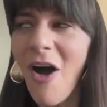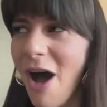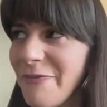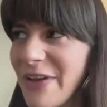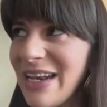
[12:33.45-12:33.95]

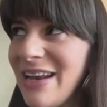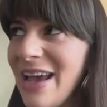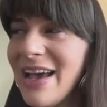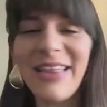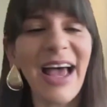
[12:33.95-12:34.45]
often
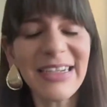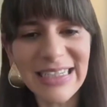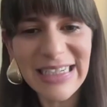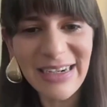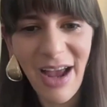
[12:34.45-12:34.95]
that
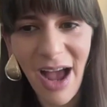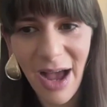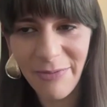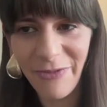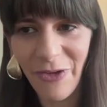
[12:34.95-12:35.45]
doesn't
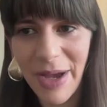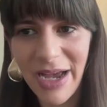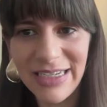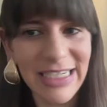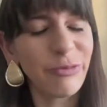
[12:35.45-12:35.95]
come from
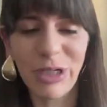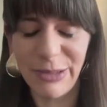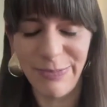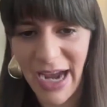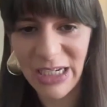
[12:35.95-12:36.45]
a
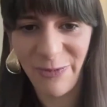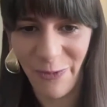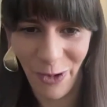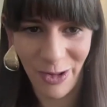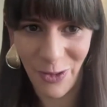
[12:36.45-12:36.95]
disrespect
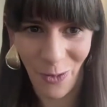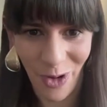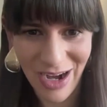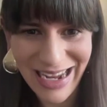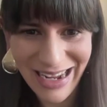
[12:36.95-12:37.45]
for
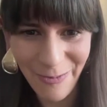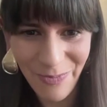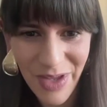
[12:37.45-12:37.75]
authority.